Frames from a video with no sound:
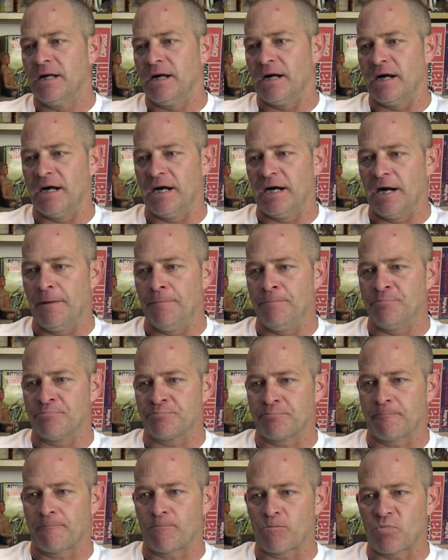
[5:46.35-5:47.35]

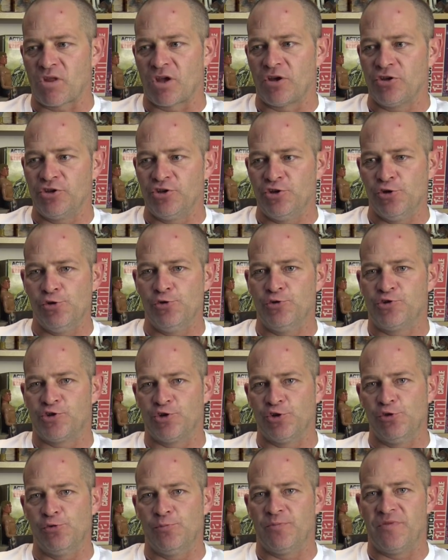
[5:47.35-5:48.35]

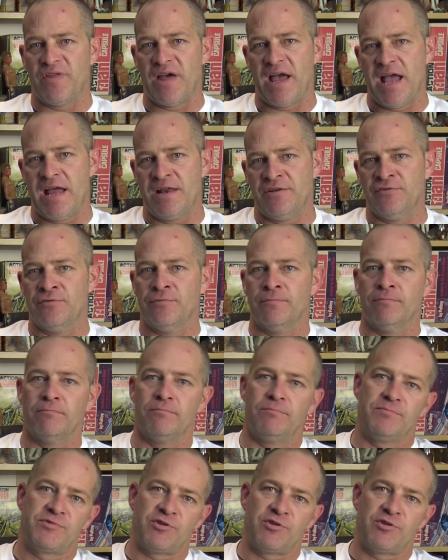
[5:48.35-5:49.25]
YouTube then